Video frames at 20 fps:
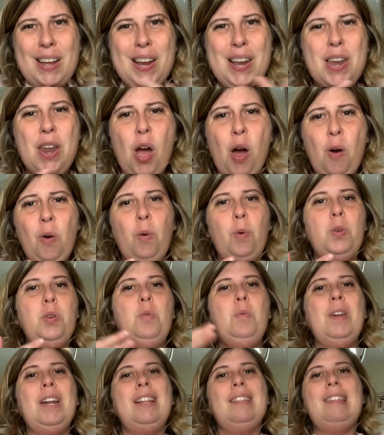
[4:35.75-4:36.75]
No, you
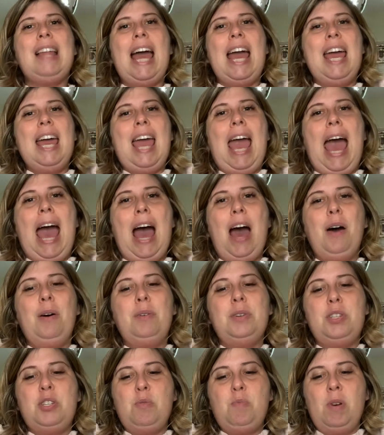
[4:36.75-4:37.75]
want to lay
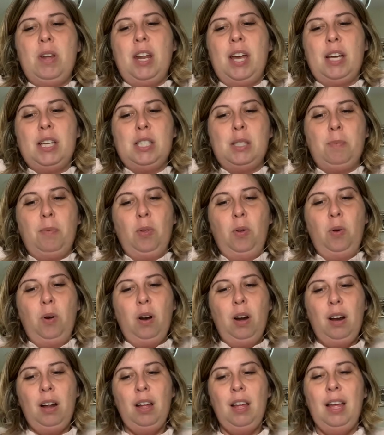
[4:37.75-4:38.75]
out, you want to
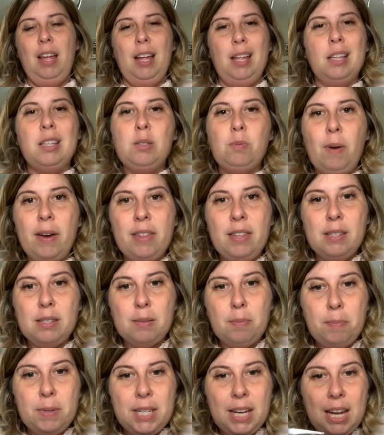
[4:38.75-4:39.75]
explore. That's why this
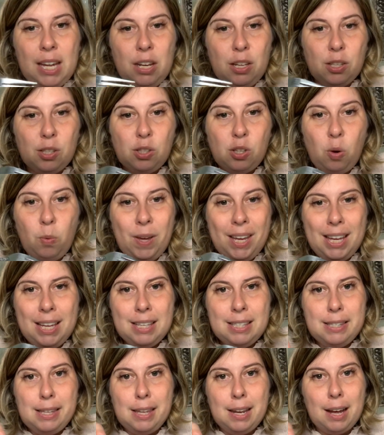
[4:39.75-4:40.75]
potato is so
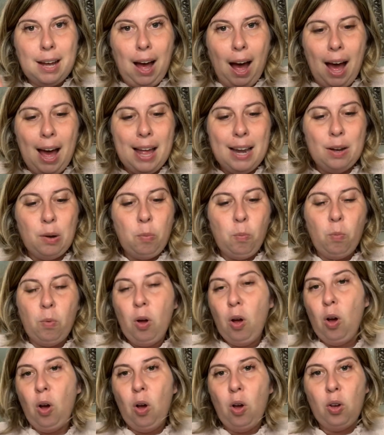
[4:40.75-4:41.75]
easy to cut and
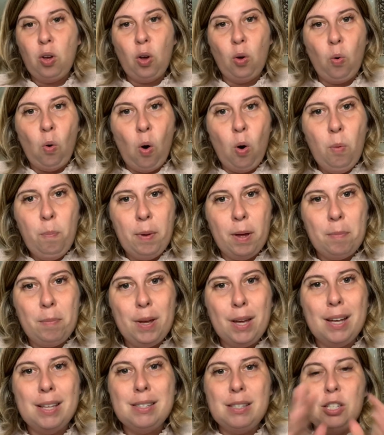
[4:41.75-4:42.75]
go open,
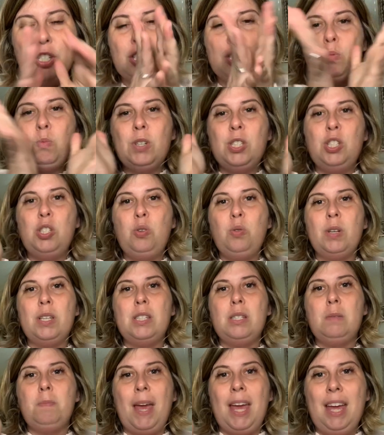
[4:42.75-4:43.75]
because it just wants to
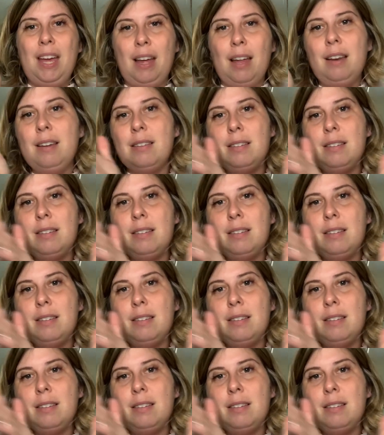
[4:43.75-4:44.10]
expand.